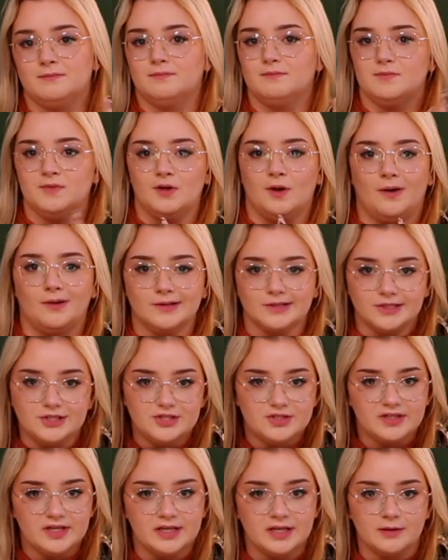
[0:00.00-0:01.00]

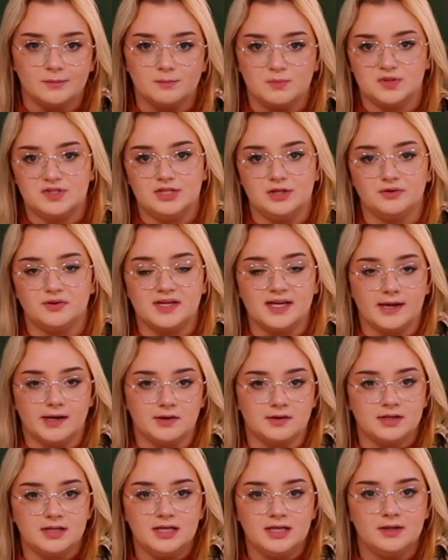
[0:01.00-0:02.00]
knowledge in
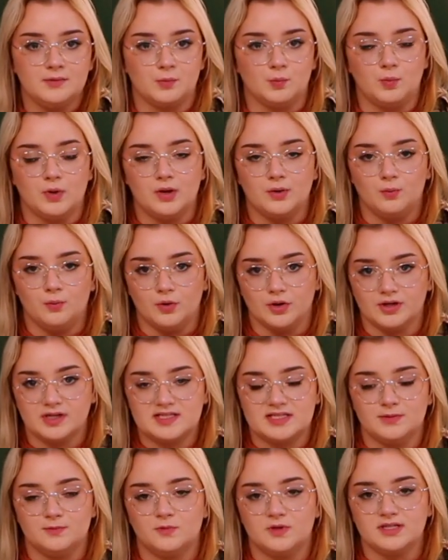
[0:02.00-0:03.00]
materiality and what
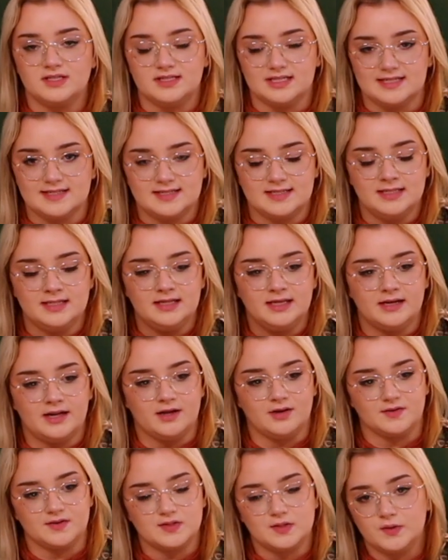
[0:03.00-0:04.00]
works and what doesn't, and I
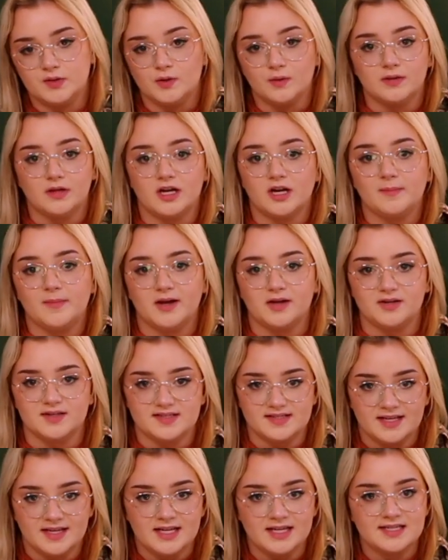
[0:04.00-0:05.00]
also know a lot about
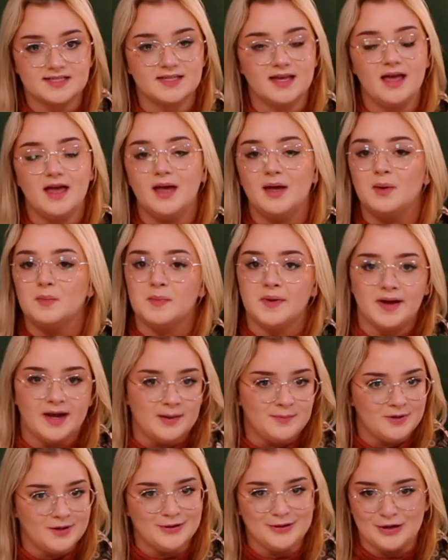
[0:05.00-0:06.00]
aesthetics, but
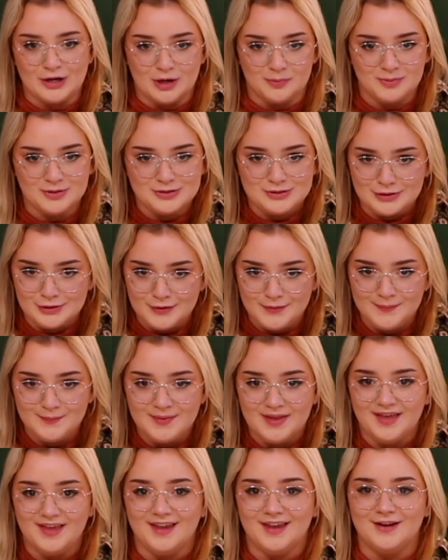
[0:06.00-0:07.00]
I'm not a carpenter,
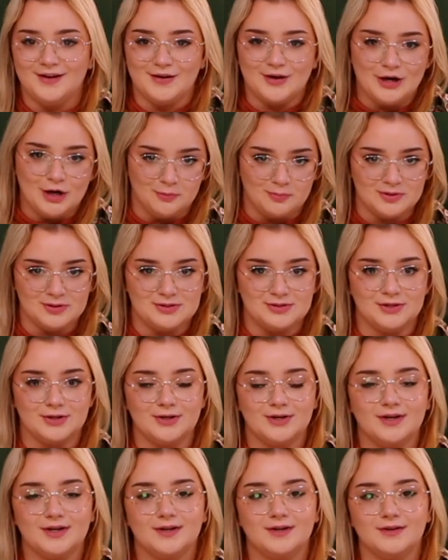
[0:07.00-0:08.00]
and a
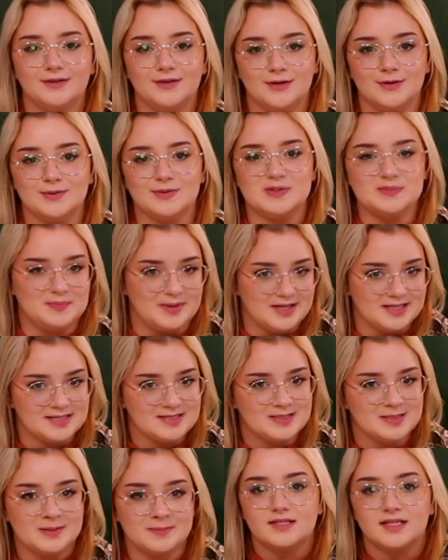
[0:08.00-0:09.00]
carpenter knows
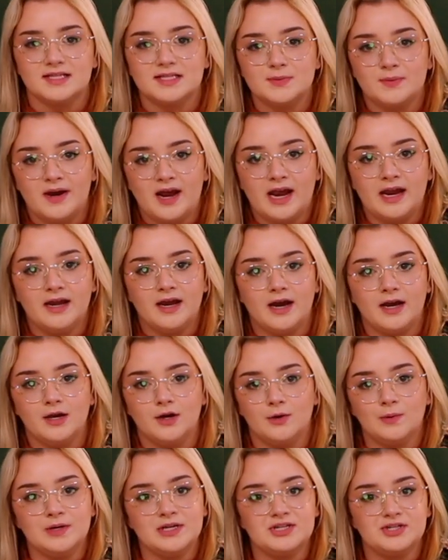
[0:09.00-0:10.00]
best. So that's why I
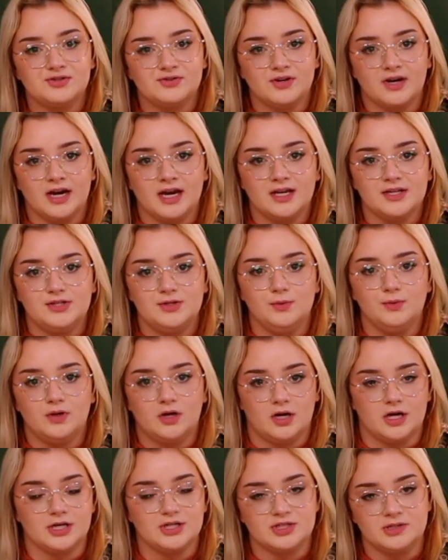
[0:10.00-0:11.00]
always try to
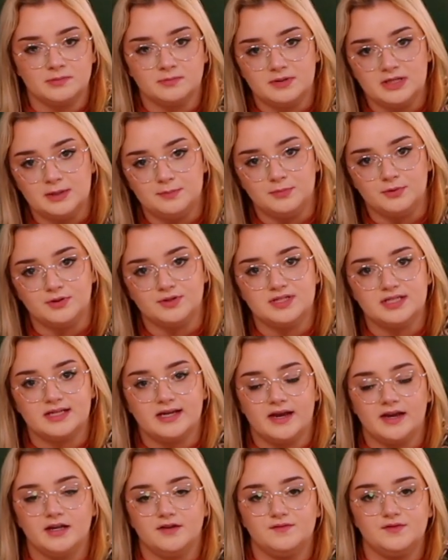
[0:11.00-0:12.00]
caution people to
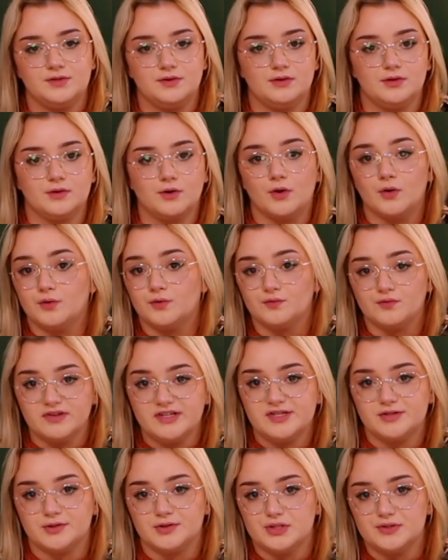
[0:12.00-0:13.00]
kind of do their own
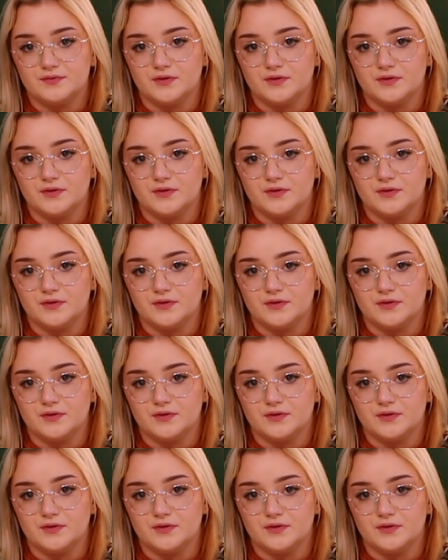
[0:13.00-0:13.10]
research